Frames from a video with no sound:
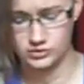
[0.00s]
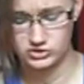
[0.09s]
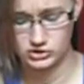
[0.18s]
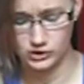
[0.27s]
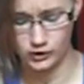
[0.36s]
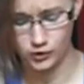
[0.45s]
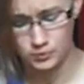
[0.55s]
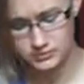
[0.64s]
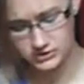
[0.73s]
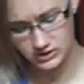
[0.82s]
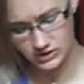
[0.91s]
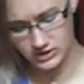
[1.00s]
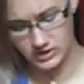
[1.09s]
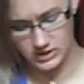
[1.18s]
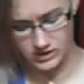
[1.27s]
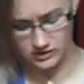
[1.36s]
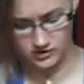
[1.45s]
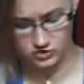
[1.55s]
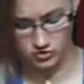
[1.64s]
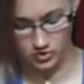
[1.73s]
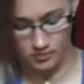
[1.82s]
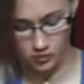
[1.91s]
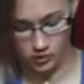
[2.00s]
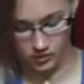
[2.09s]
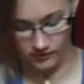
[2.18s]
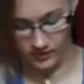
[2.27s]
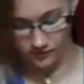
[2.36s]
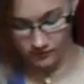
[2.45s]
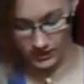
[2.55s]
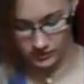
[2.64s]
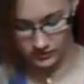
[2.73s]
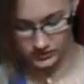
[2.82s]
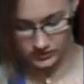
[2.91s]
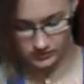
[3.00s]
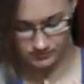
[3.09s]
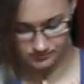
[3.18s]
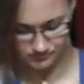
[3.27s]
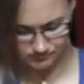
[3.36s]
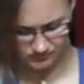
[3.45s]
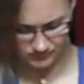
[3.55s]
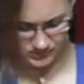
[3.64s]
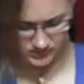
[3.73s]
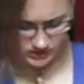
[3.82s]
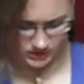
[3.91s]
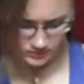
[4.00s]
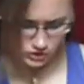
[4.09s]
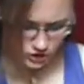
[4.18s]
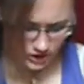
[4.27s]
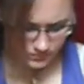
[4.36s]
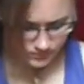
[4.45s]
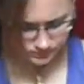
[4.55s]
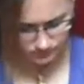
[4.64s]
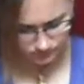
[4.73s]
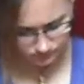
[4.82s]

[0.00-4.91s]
so it slopes and gives you a more of a rounded type shape.